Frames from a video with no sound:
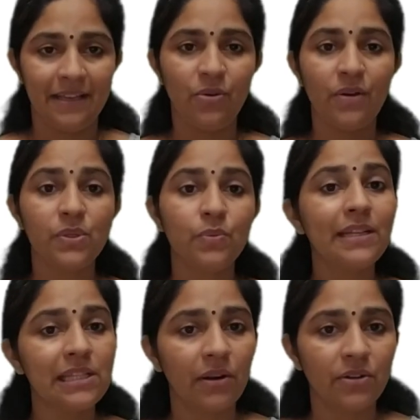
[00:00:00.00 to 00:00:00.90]
You have
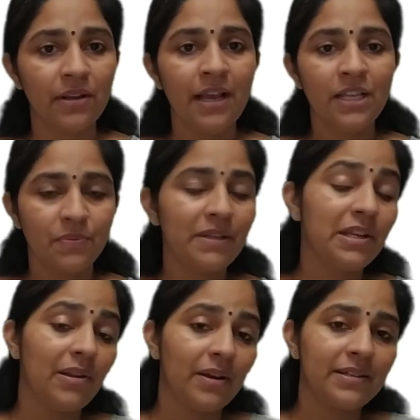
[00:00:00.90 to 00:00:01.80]
sweat a
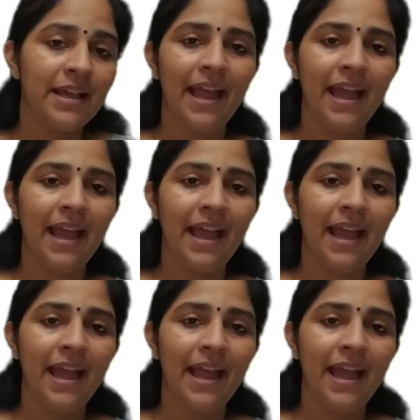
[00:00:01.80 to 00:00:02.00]
lot.